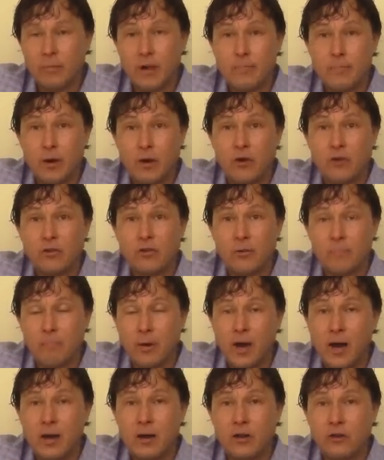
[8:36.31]
my parents had
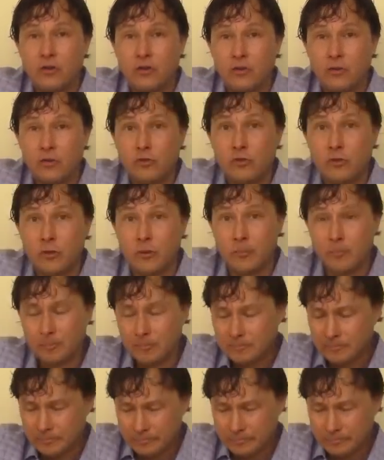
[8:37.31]
bought a juicer